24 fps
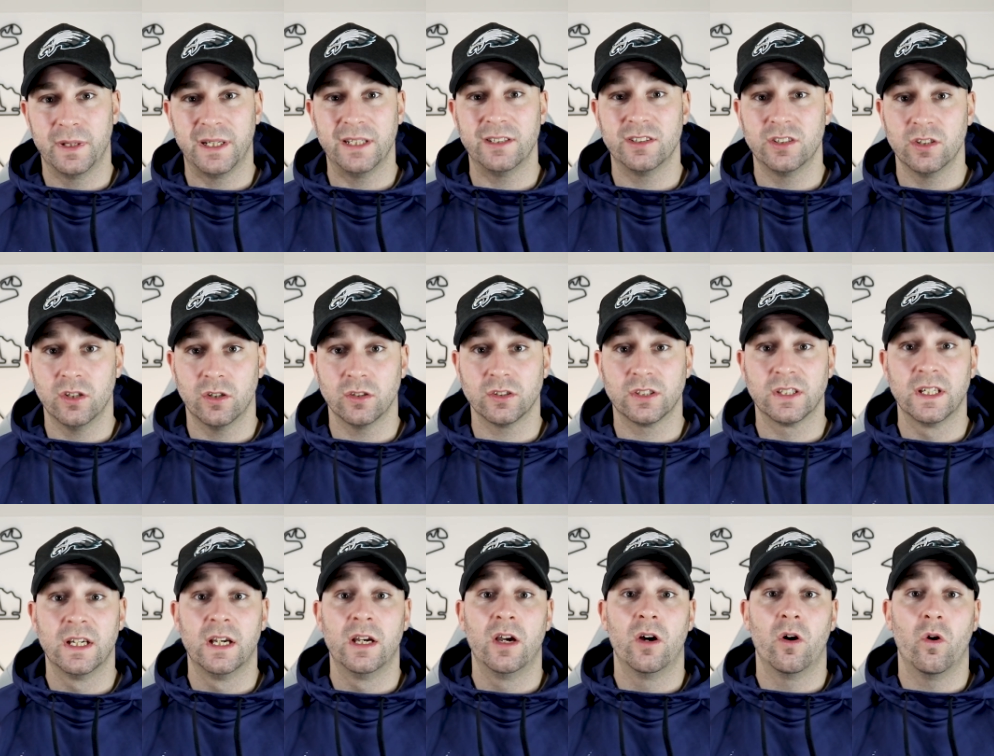but it's not
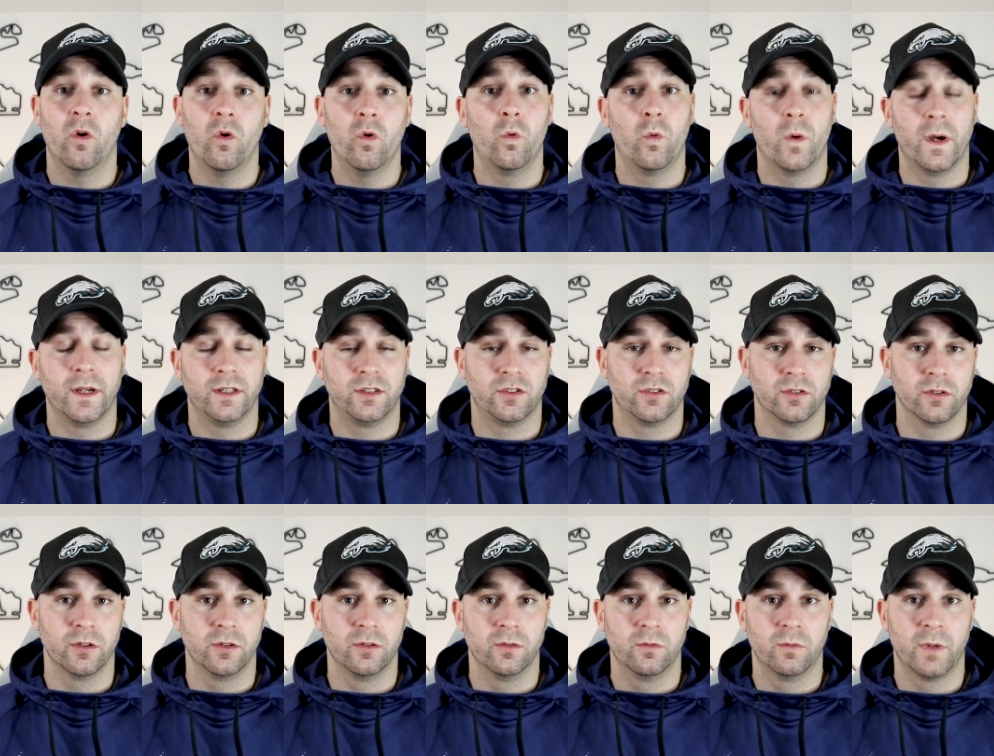always
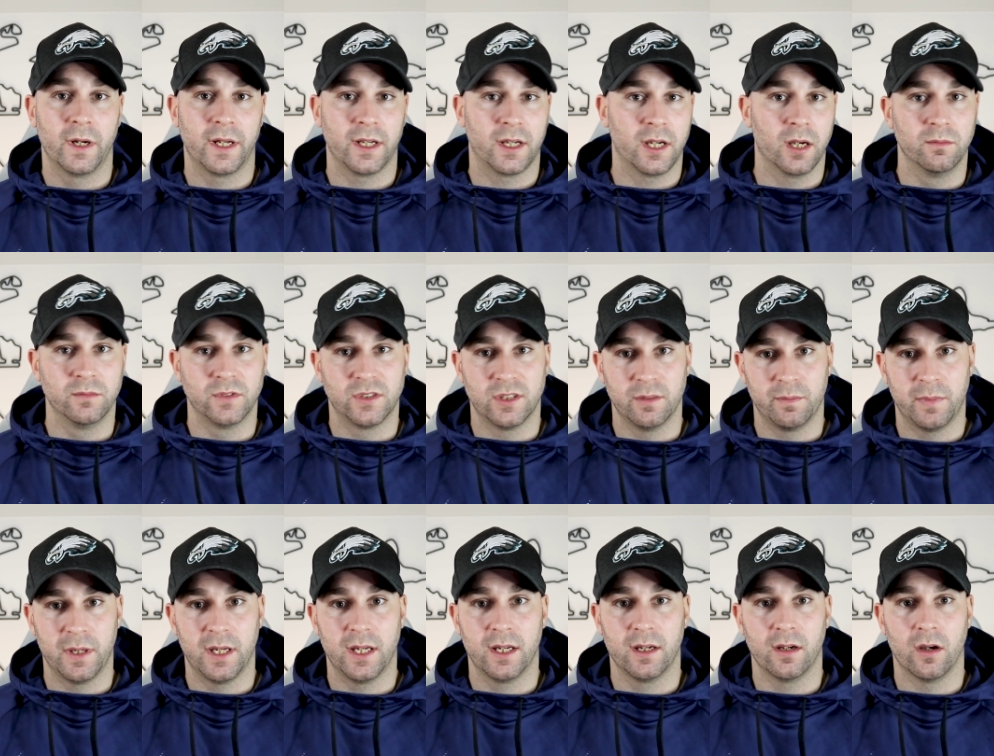true when it comes to
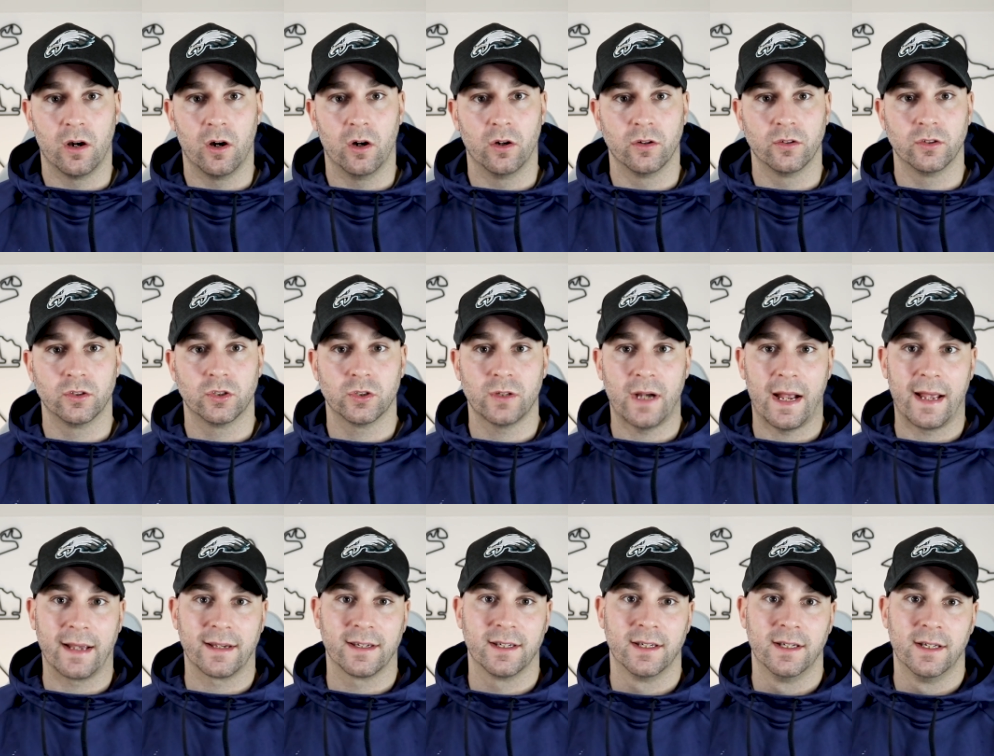being on
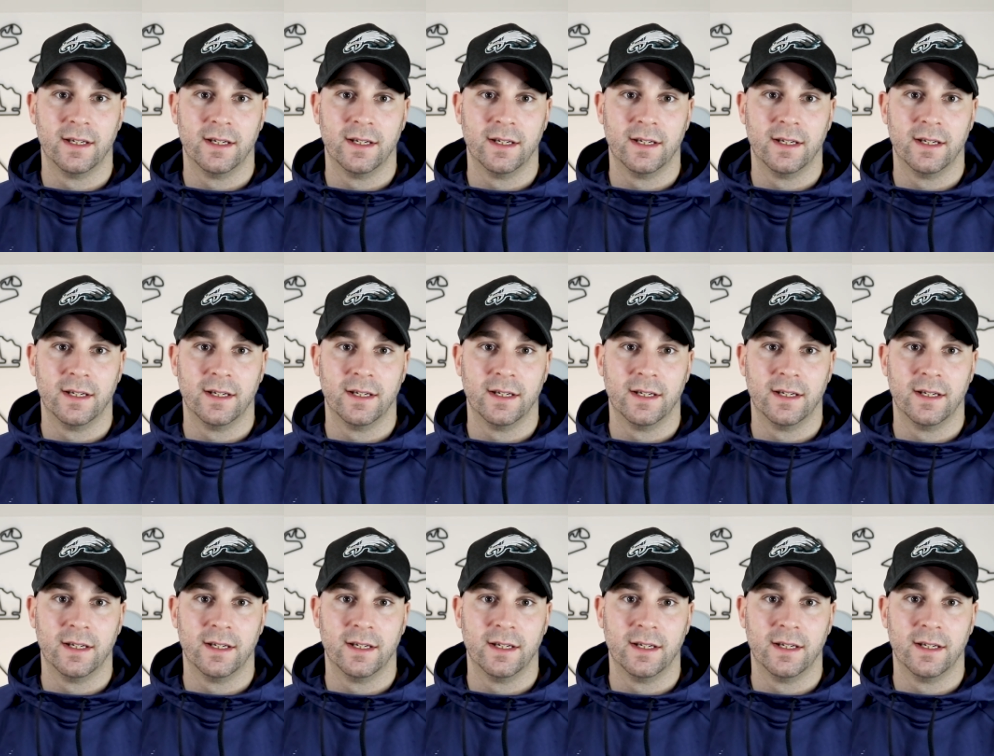track.